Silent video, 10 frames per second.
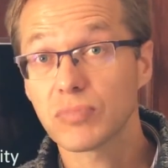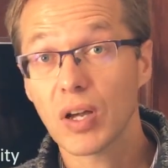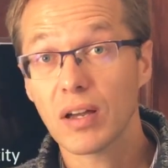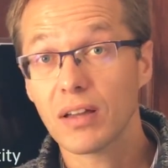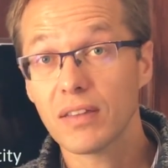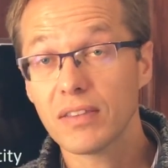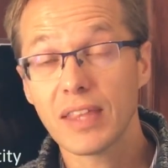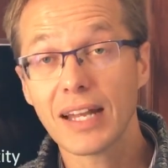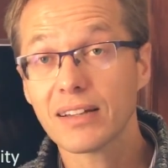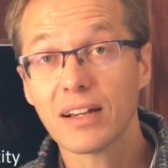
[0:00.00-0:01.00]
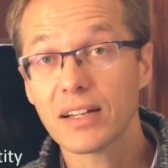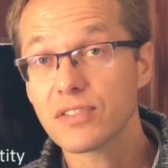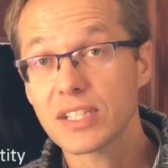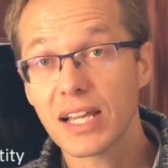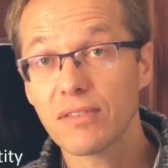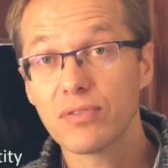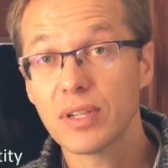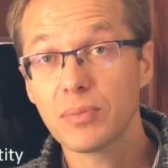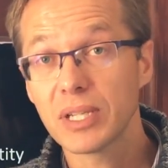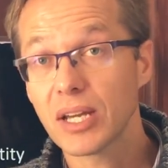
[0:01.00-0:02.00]
Uh, that kind of
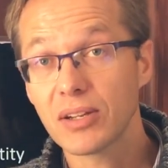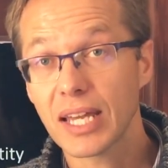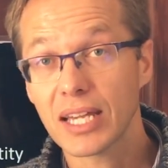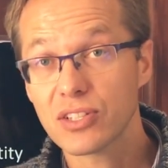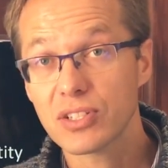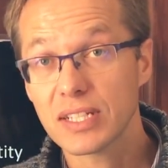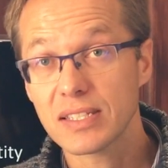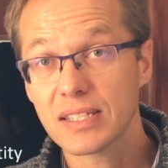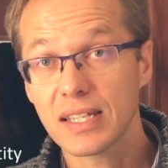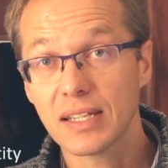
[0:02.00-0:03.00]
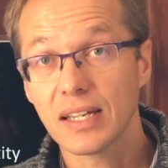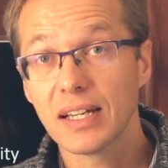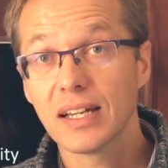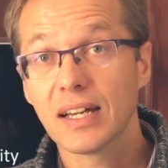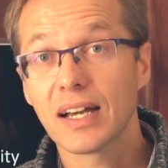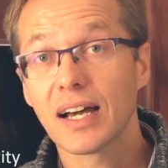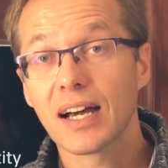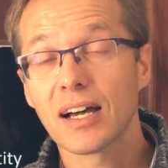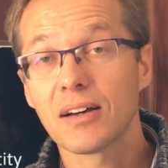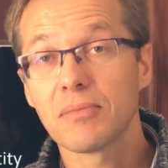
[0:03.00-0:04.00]
slavery we don't actually see.
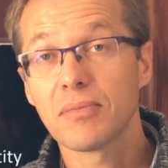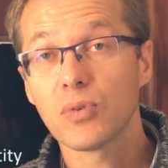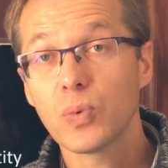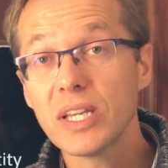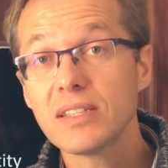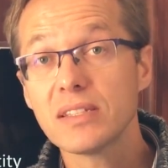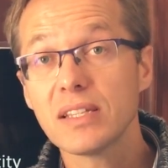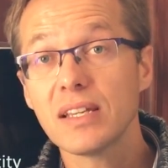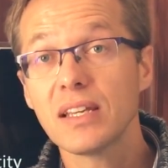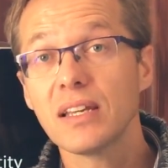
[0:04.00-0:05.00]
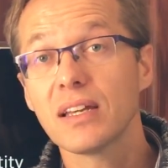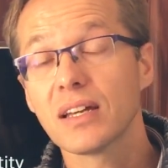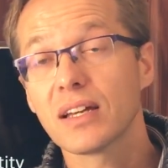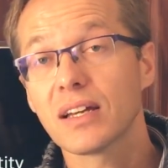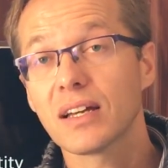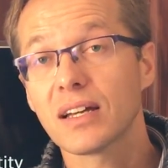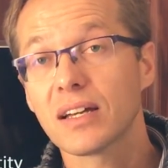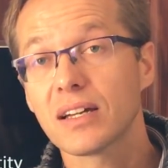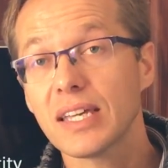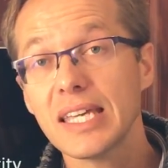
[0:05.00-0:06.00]
Um, we see
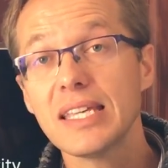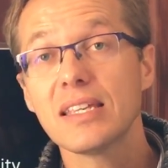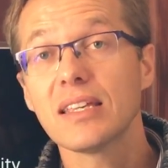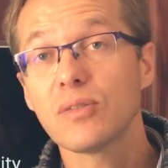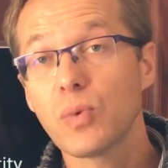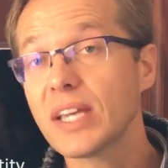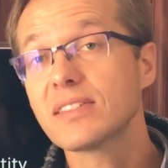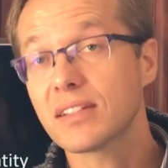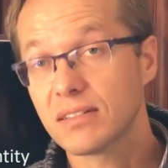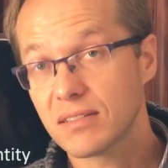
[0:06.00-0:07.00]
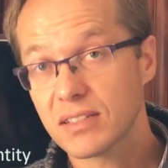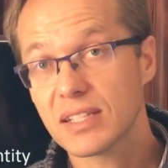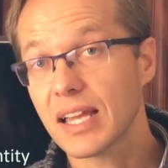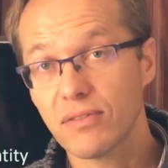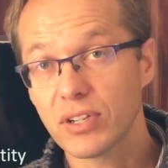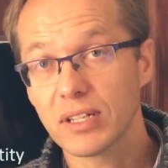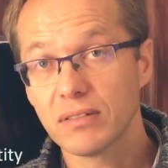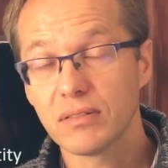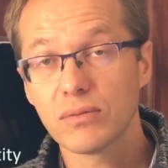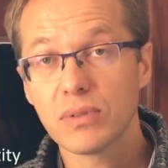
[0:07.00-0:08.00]
uh, Western slavery.
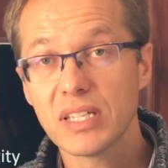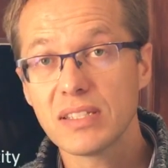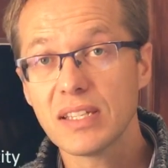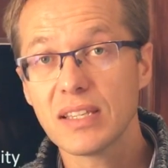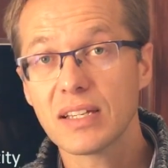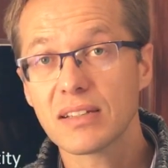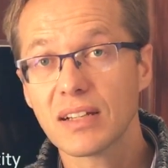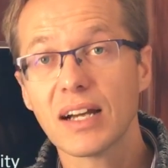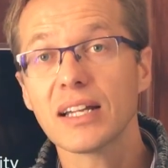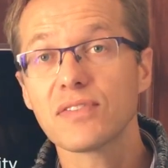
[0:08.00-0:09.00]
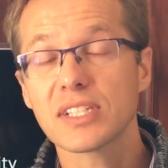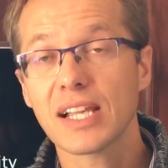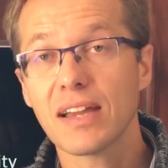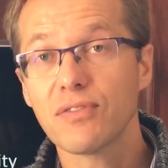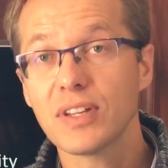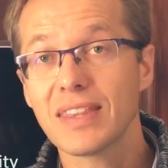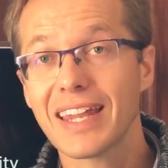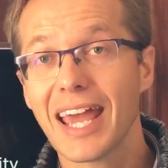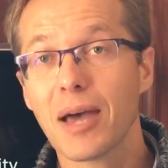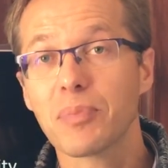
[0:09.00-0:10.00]
We see the kind of slavery that
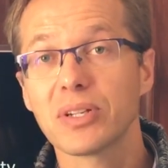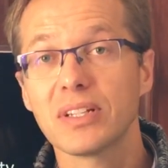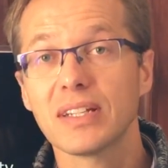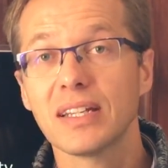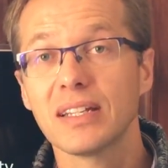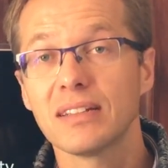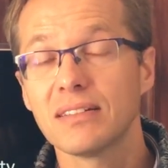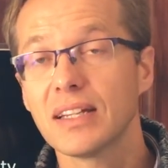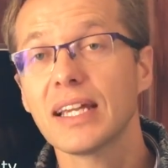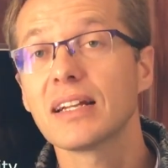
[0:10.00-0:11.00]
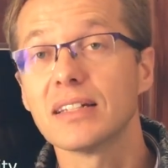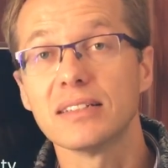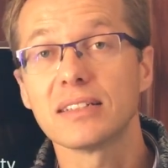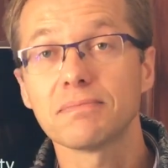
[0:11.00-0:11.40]
happened in England